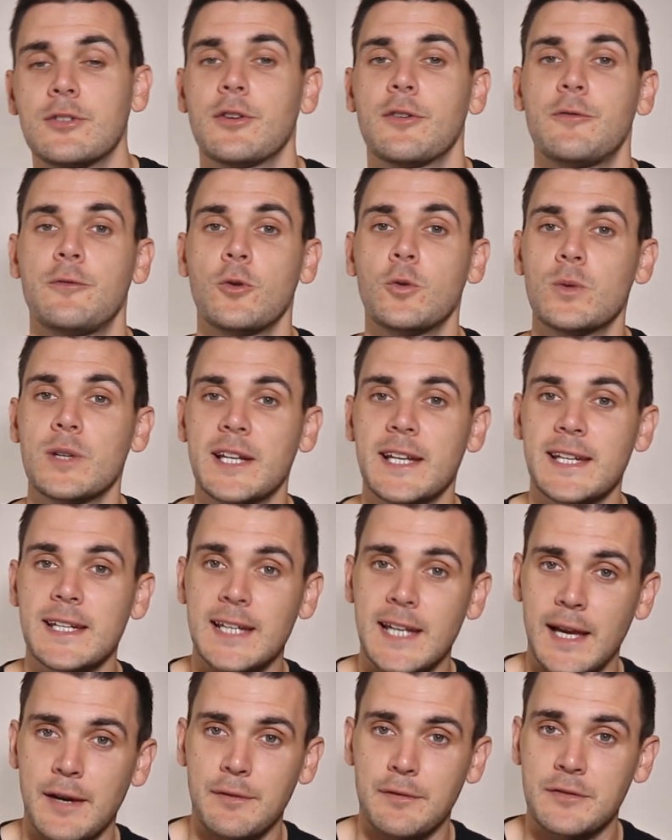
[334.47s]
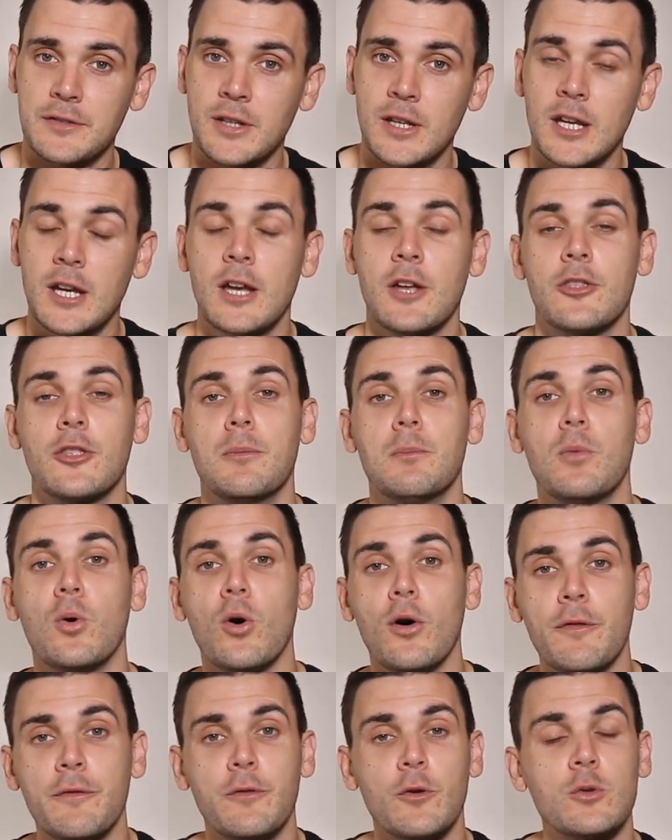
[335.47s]
to full lean left. The
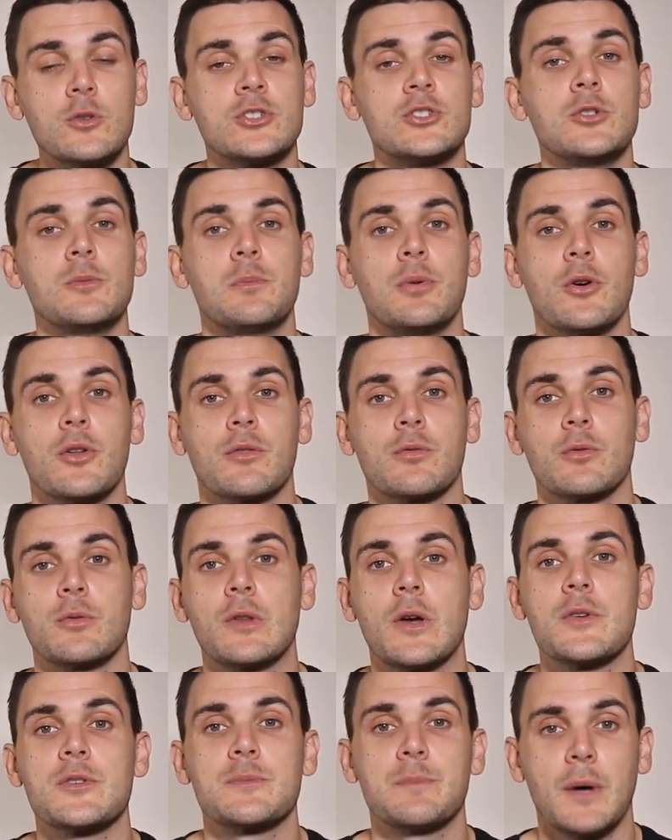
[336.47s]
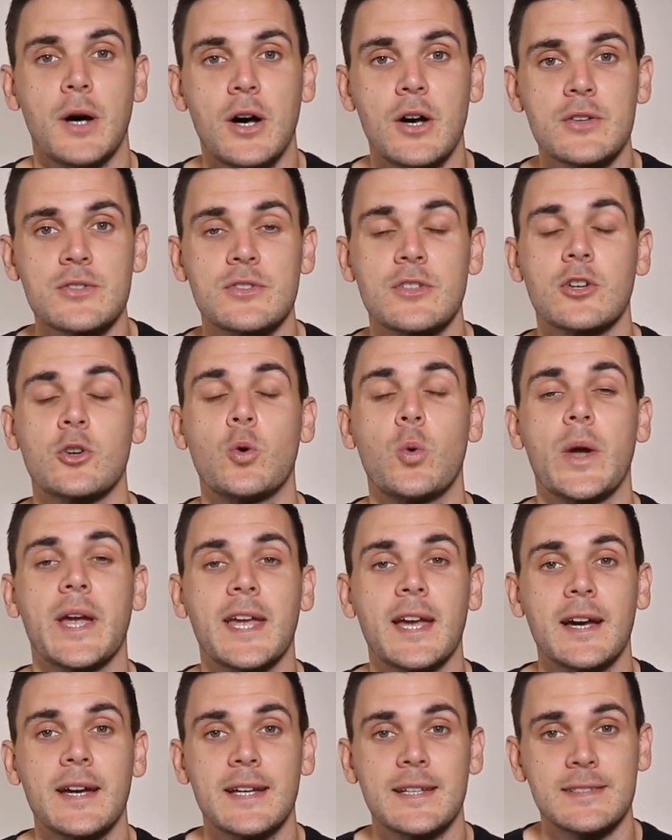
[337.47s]
more force you put through those bars, the
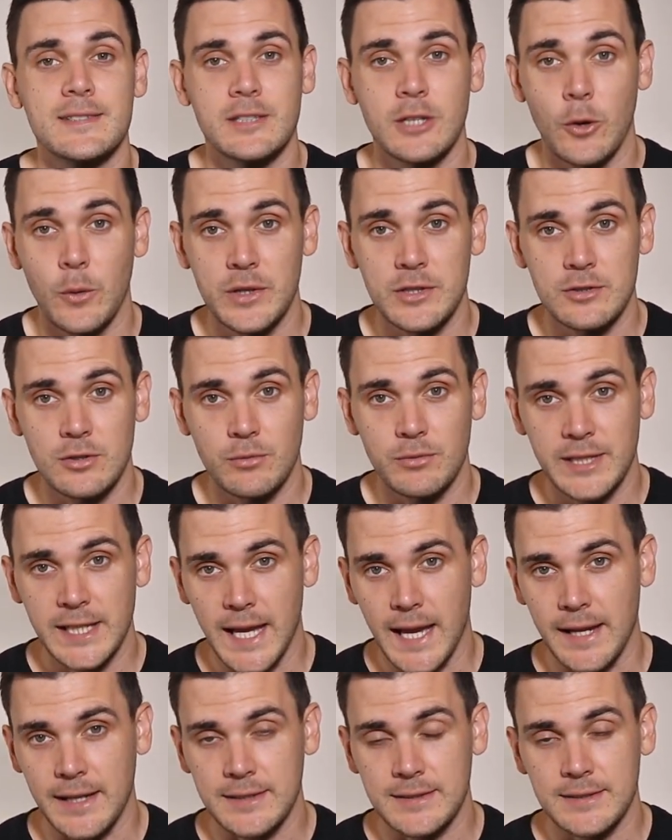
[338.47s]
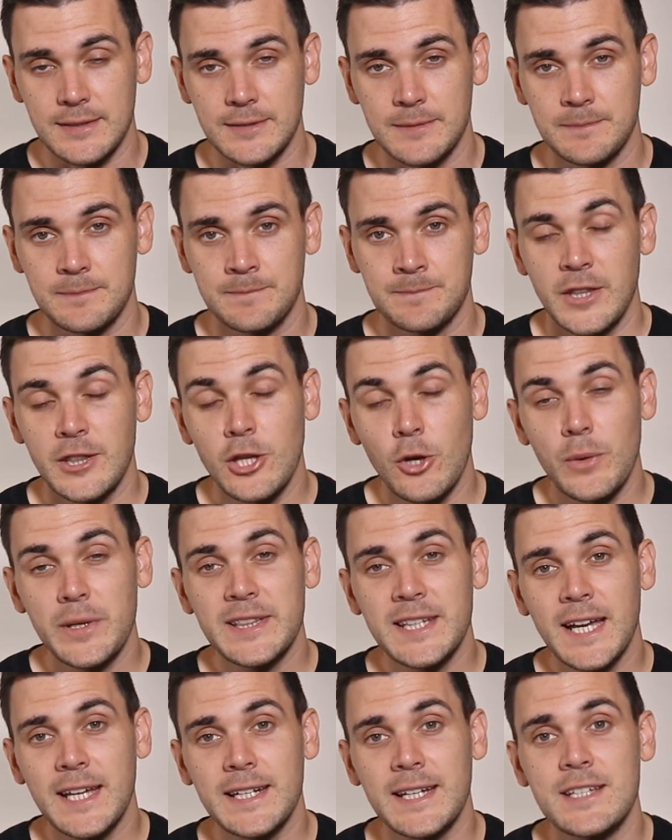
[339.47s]
quicker it's going to react.
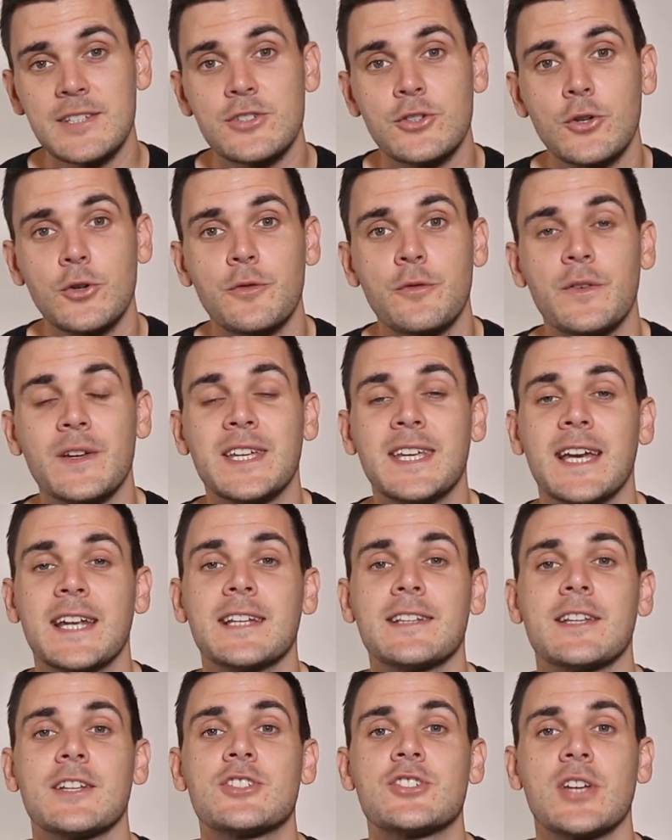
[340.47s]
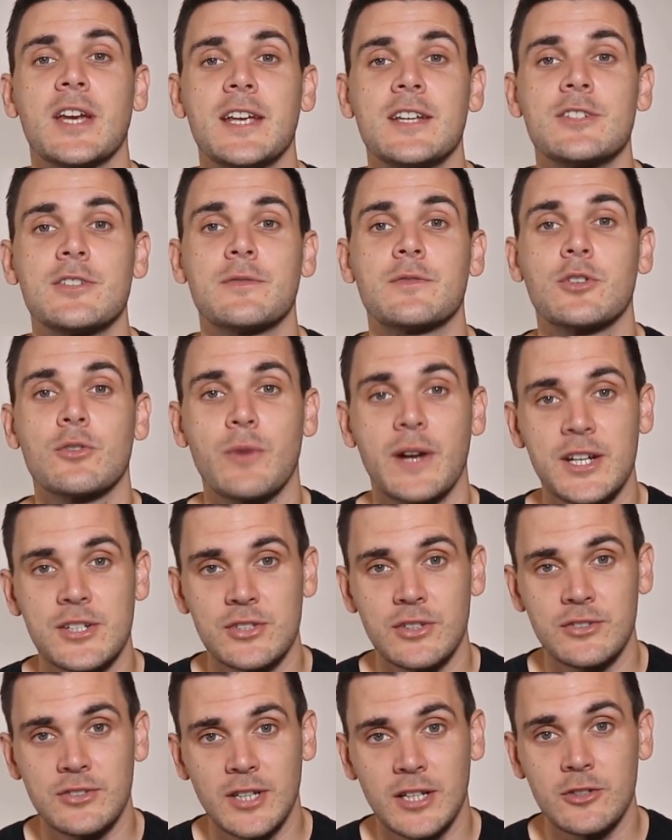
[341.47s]
Knowing that is good for getting the change of
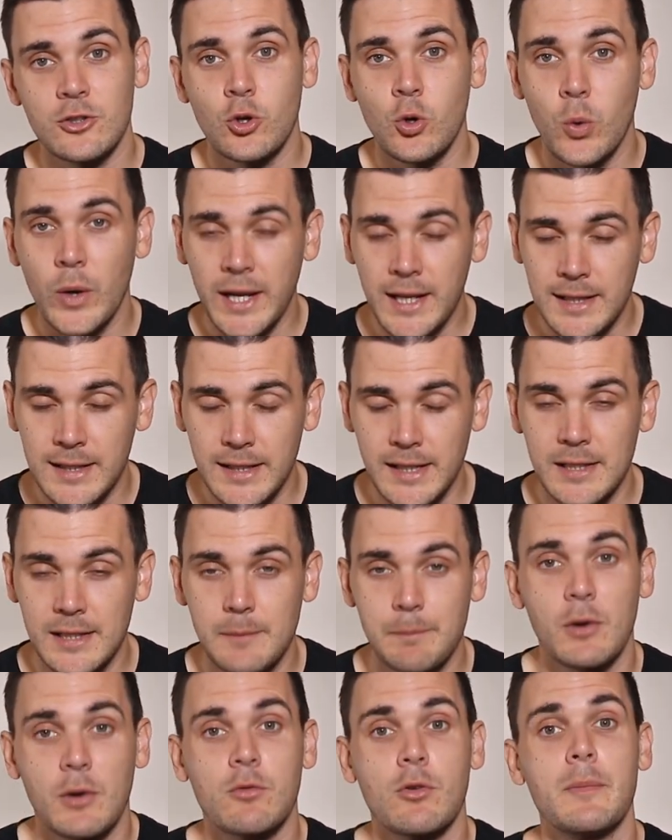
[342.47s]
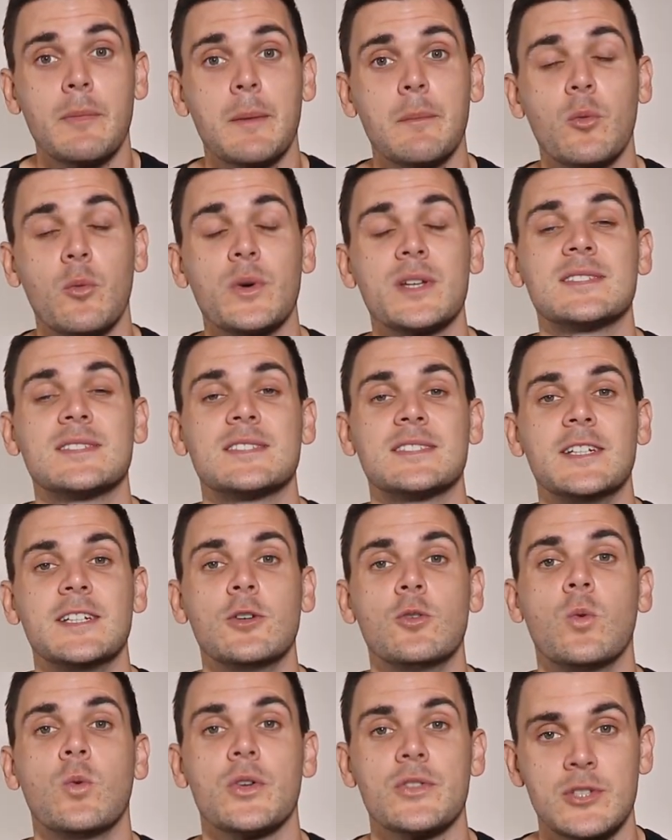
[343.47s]
direction done quickly, but remember we
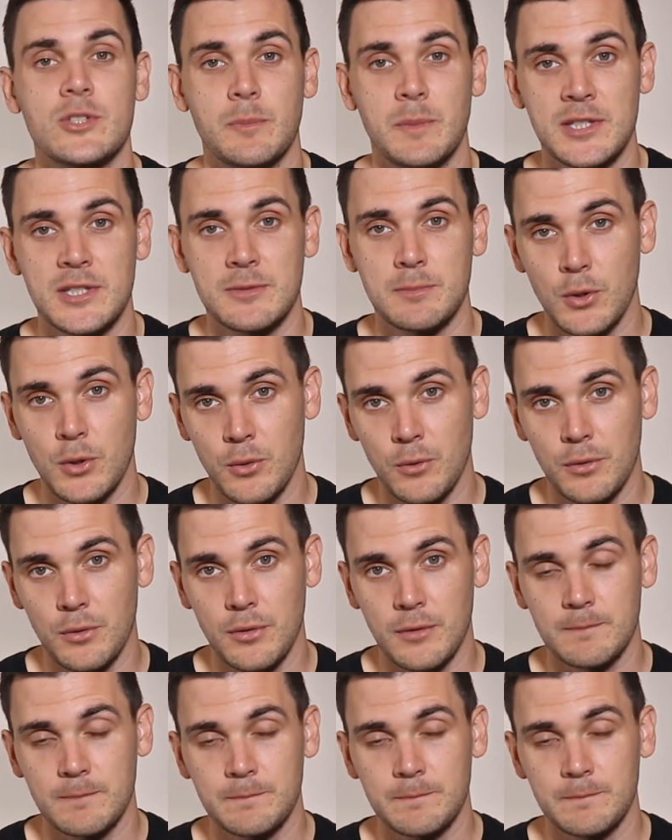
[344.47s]
still want to be smooth.